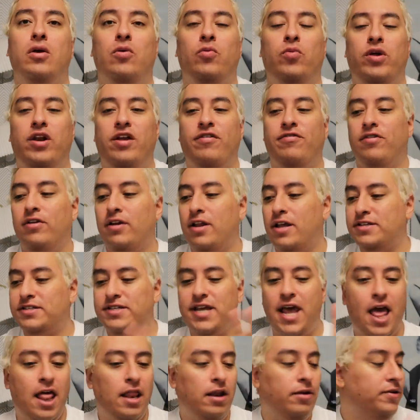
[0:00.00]
Whatever, less
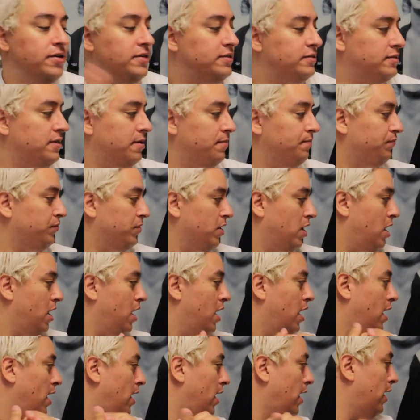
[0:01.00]
calories.
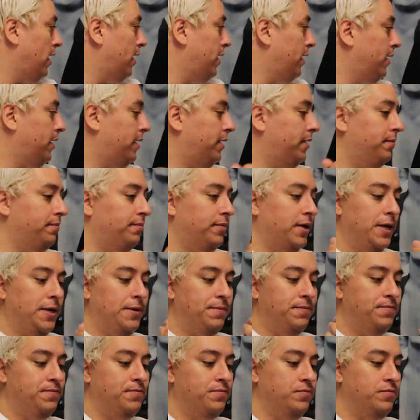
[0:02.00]
Um,